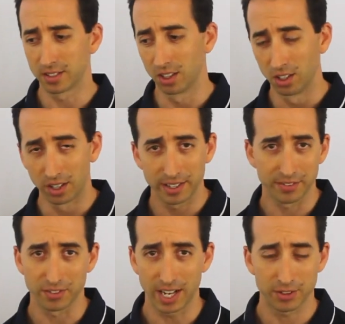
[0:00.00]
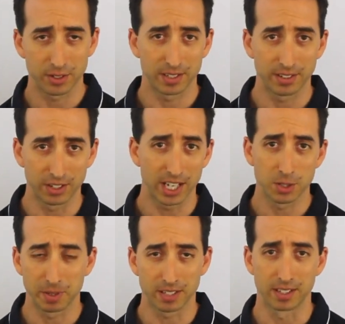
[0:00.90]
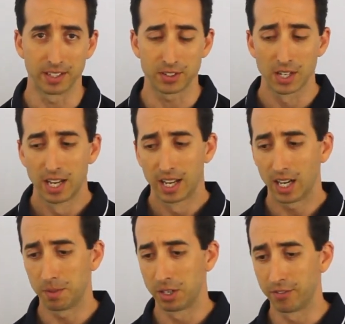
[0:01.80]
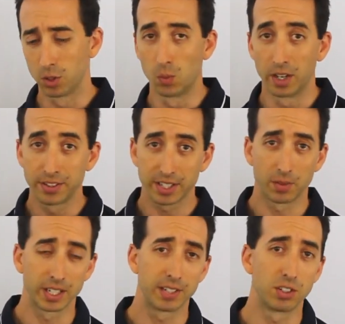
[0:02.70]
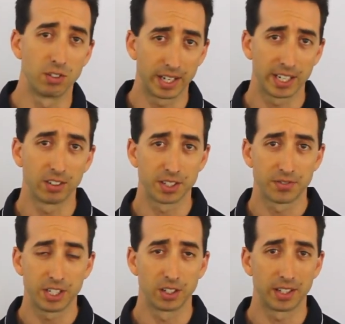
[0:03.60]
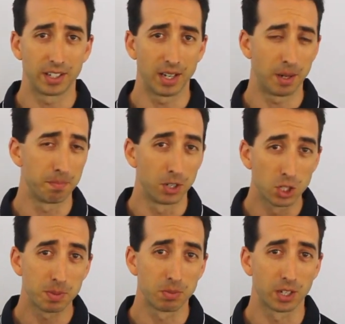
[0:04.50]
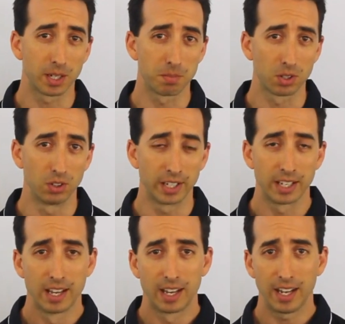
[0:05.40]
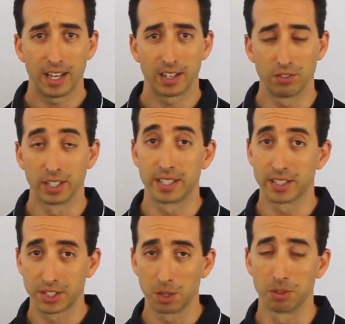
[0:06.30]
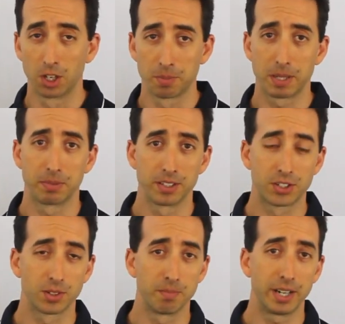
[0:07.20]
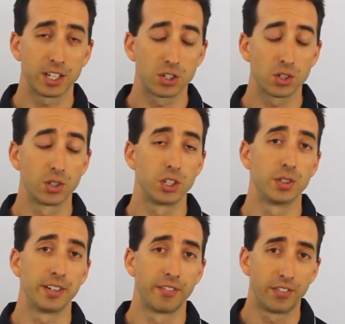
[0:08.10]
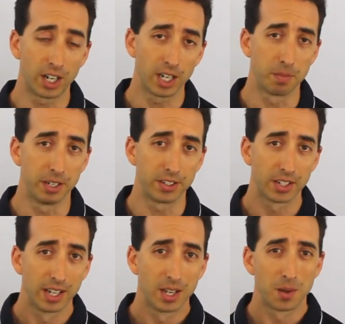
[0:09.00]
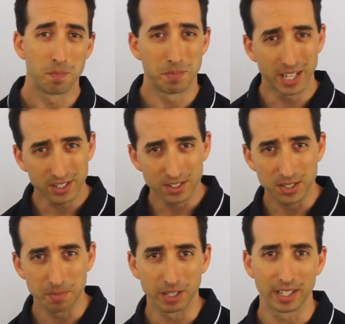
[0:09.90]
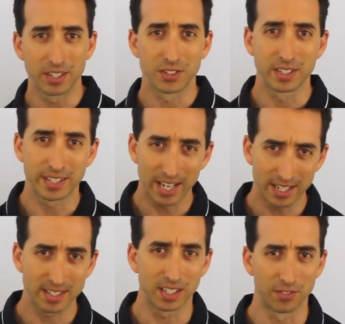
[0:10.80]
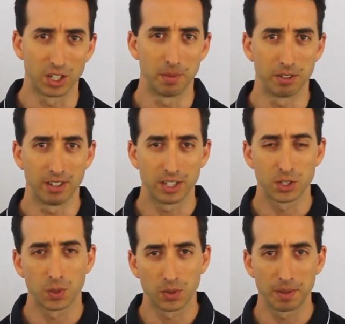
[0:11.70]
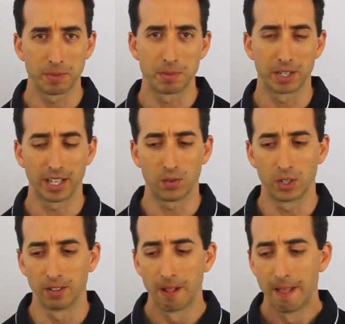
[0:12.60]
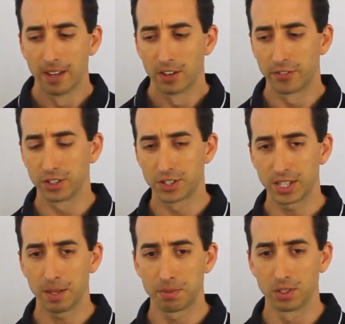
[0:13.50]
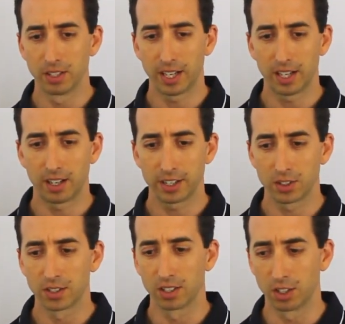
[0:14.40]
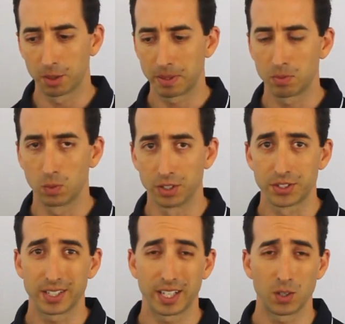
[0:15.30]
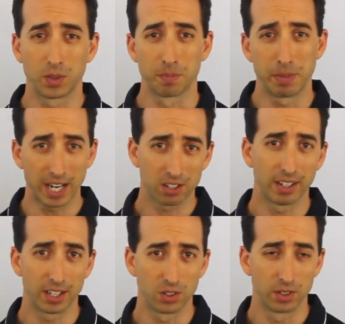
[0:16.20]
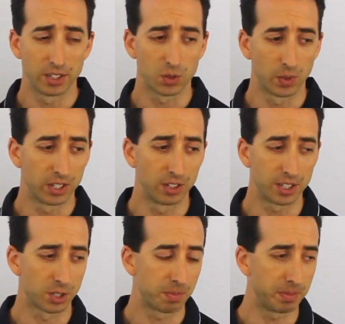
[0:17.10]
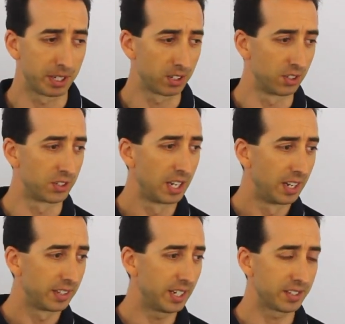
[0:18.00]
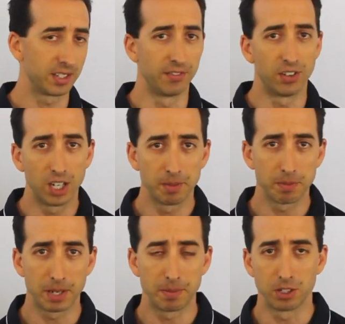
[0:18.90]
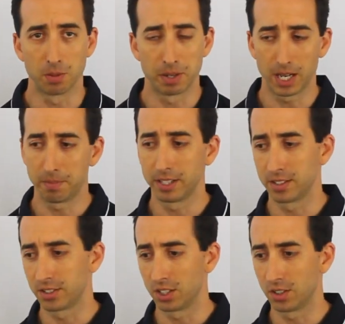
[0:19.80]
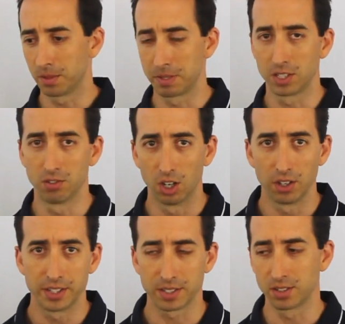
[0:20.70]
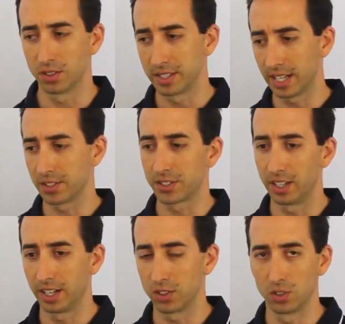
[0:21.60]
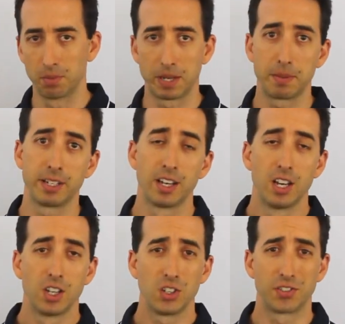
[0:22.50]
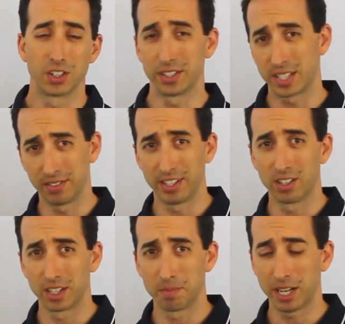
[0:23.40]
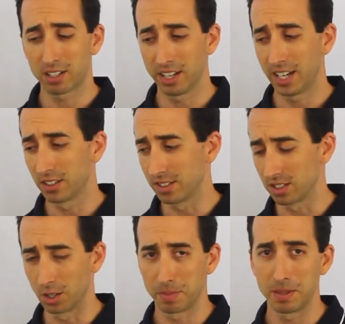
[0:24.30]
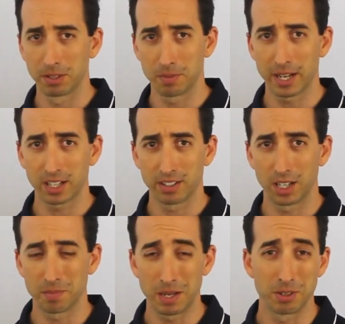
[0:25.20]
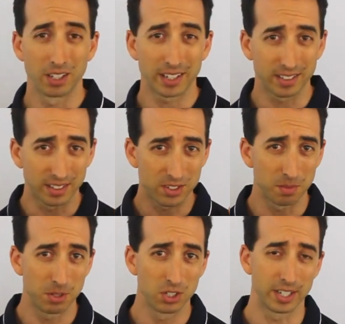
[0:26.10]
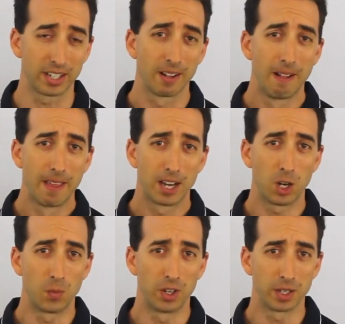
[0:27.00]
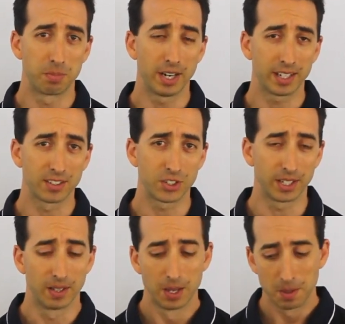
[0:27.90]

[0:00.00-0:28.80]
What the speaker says: a lot of different aspects to this. However, the one thing I want to give you right here on this video that most people can employ, and it really does help a lot of people, is to make sure your environment best simulates the testing environment, right? So what do I mean by that? Well, for example, I know that a lot of people will study with background noise, whether it just be because that's the environment. Maybe your apartment is on a busy road, there's noise outside, or maybe you've got the TV on in the background, or there's a lot of people in the background. Maybe you like to listen to music while you're practicing.